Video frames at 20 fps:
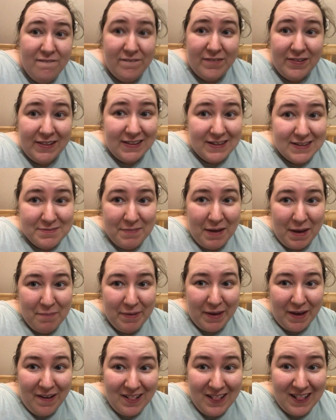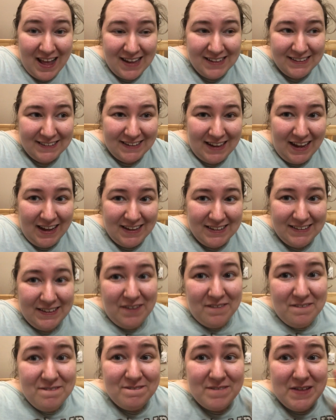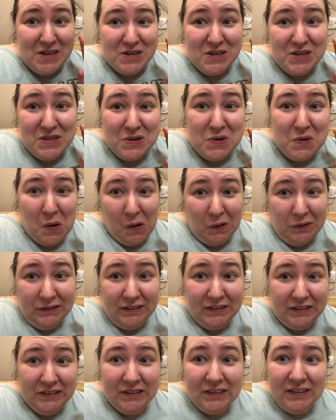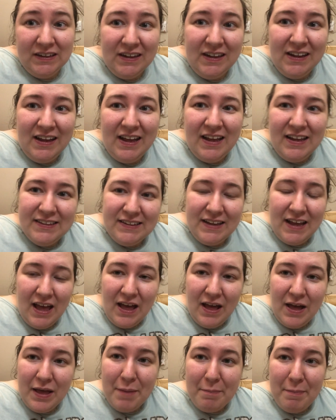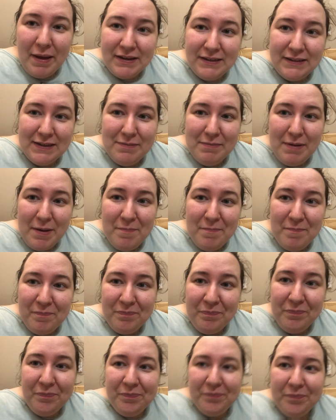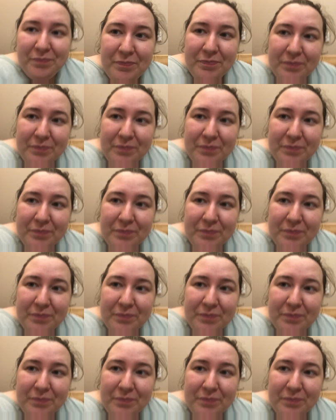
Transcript: hopefully this might be our last night. So fingers crossed. So yeah, I'll get back to you in a bit.